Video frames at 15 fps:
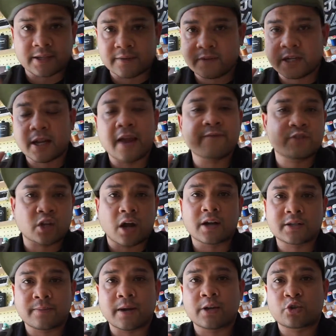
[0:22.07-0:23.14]
I've done, I've
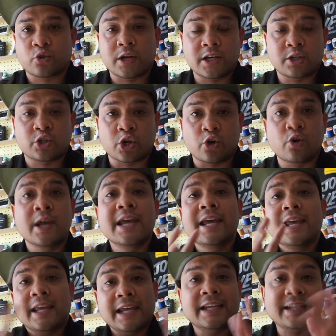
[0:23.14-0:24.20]
talked about trade show
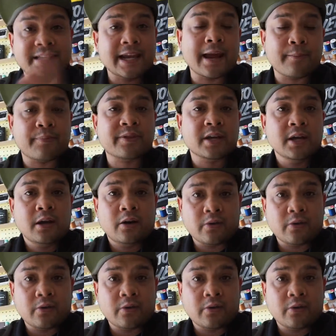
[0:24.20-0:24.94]
in depth.